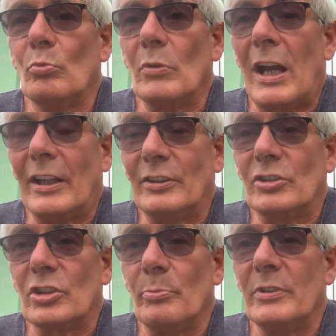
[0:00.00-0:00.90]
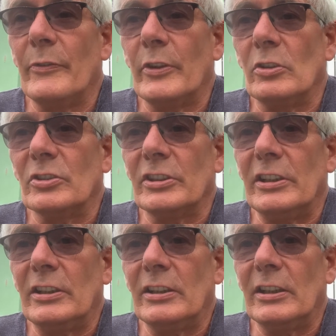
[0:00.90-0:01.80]
had some
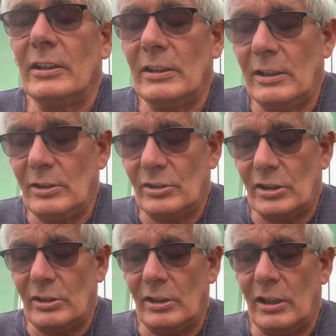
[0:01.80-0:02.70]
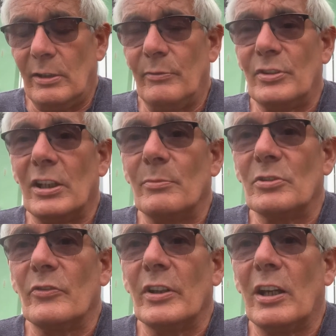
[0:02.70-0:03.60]
difficulty in terms
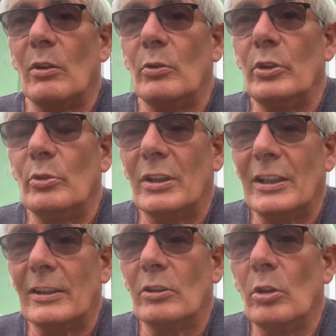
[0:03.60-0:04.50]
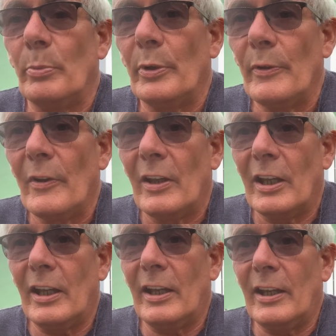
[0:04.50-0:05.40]
of how you connect up,
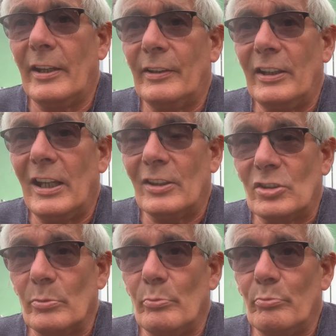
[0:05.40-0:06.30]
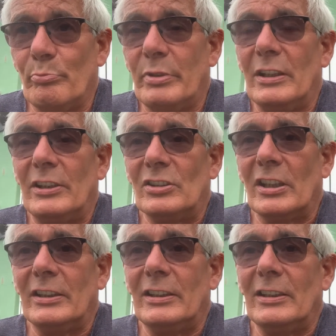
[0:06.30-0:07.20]
and he had some brilliant
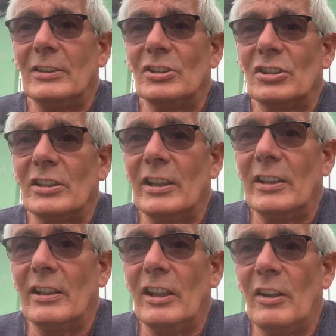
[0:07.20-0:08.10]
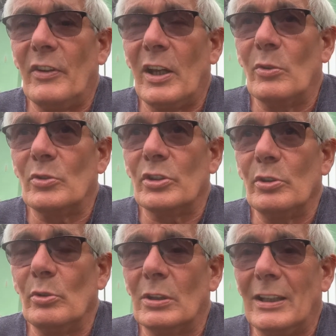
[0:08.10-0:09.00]
ideas of how
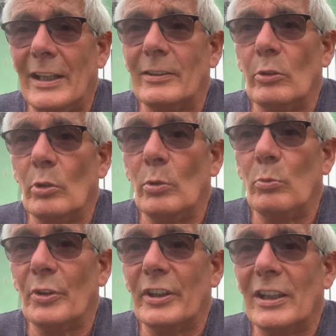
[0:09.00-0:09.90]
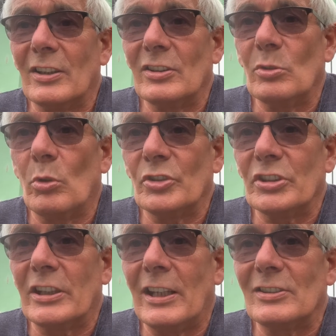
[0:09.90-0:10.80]
to collect the rope once
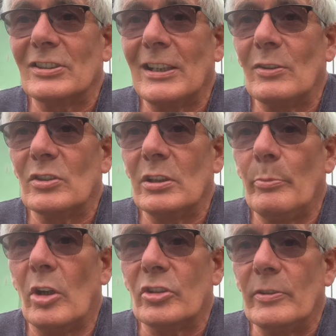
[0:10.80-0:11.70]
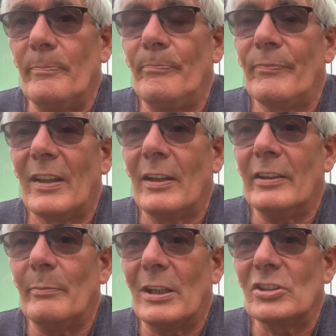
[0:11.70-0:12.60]
it gets down to the bottom of
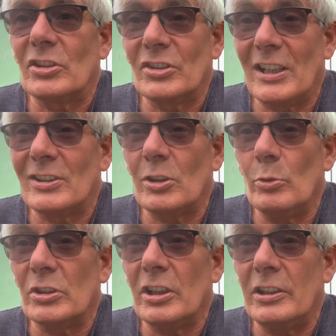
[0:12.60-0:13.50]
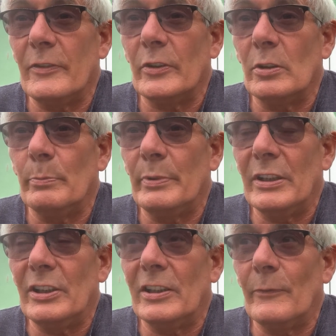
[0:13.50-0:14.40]
the mast, because that's always the difficult bit.
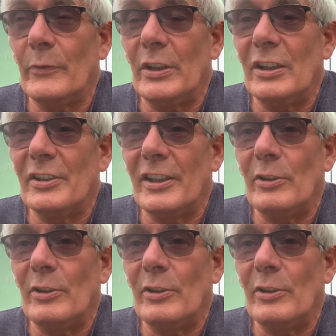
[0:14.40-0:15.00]
You can feed a thin